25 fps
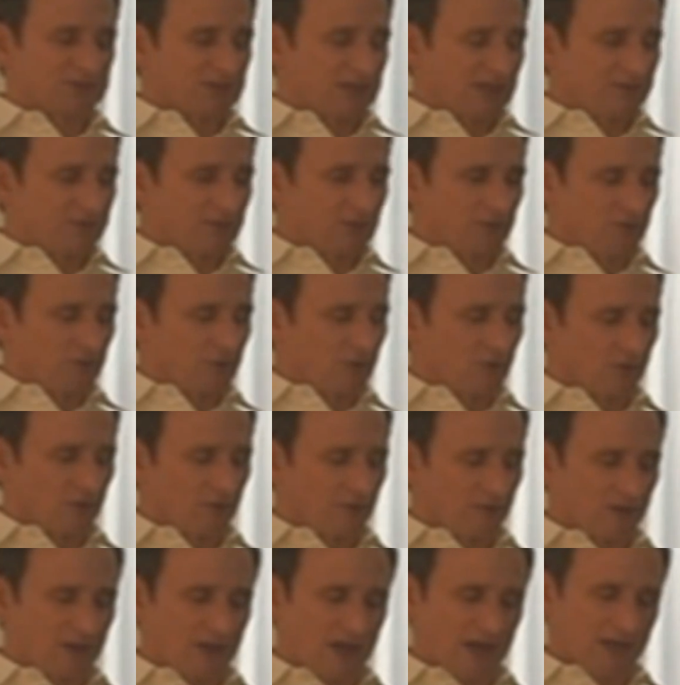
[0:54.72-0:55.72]
And
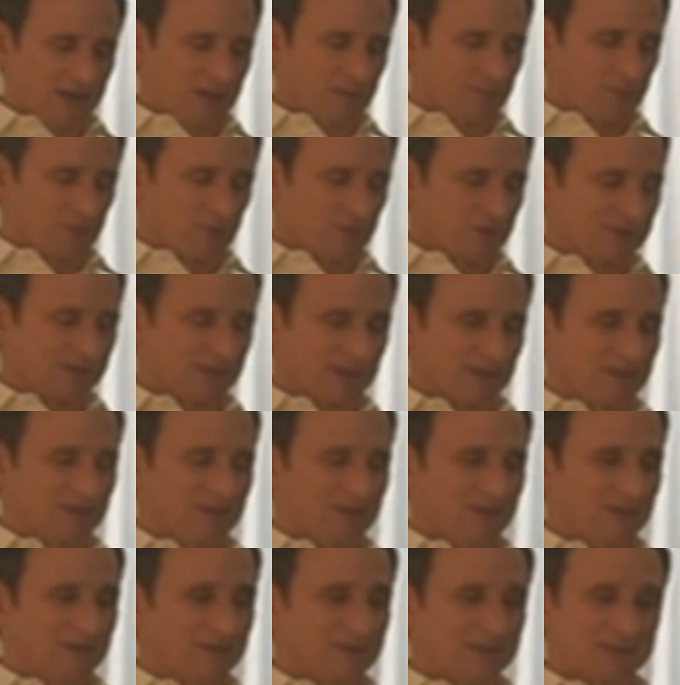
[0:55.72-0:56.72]
appreciate that you're the kind of
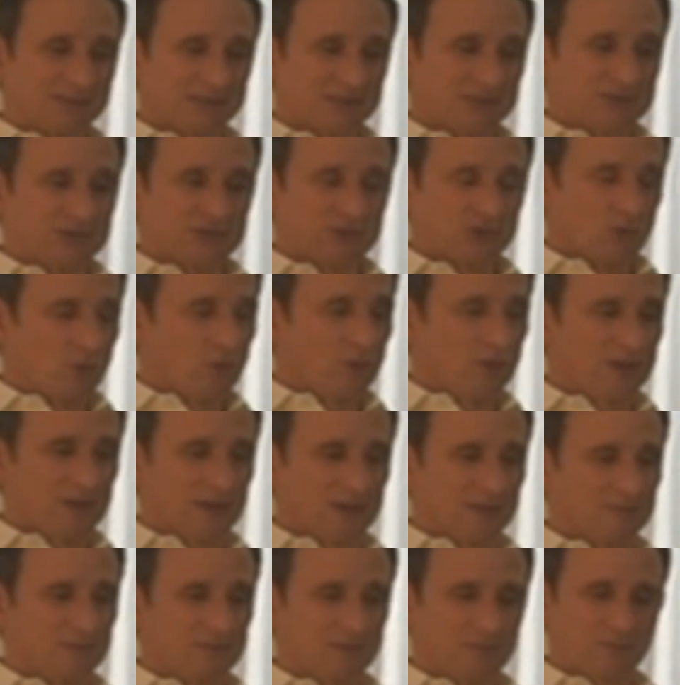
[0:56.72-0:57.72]
person that's
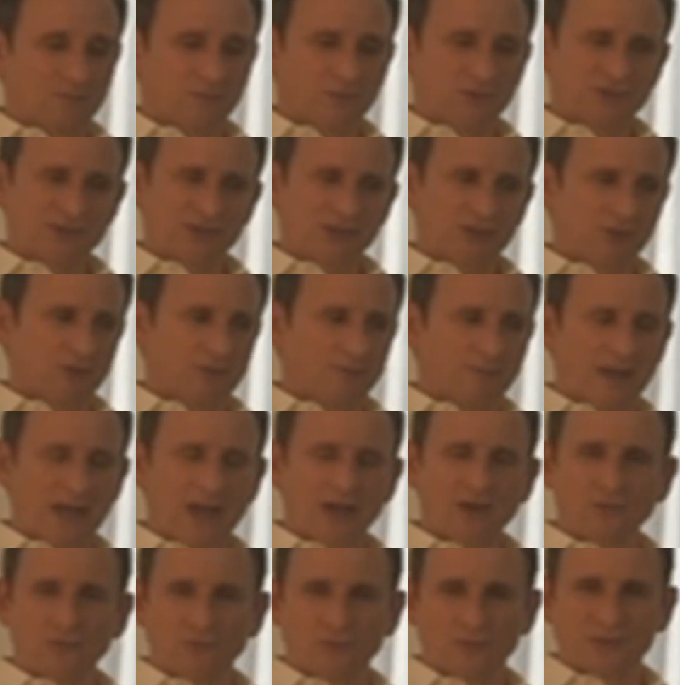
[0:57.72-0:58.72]
enjoying
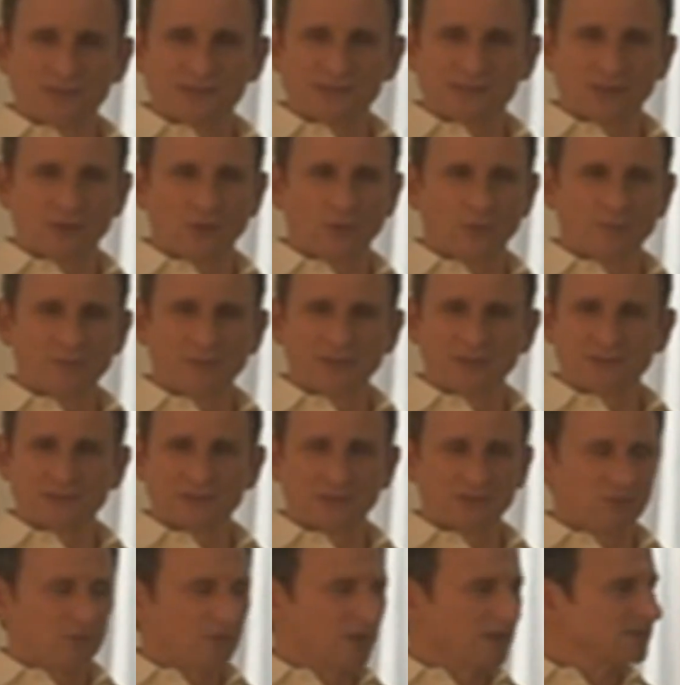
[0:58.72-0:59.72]
pushing your boundaries
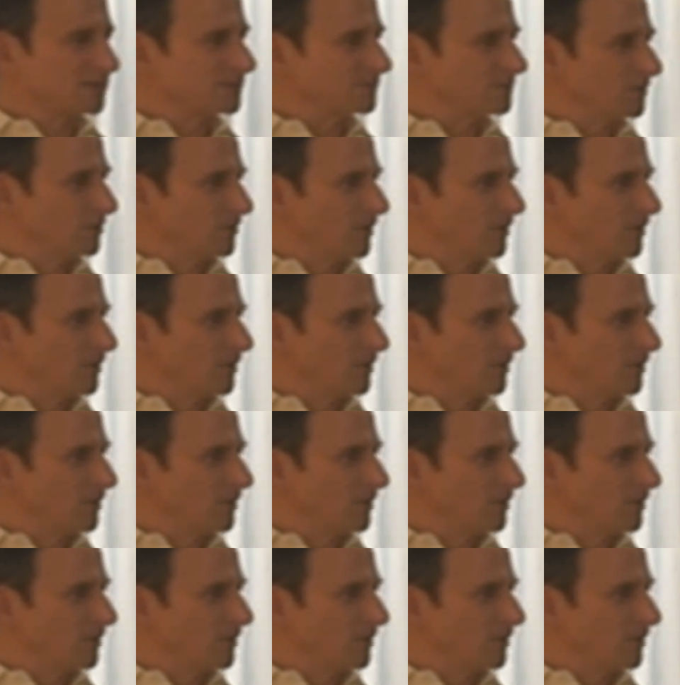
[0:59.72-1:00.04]
and opening to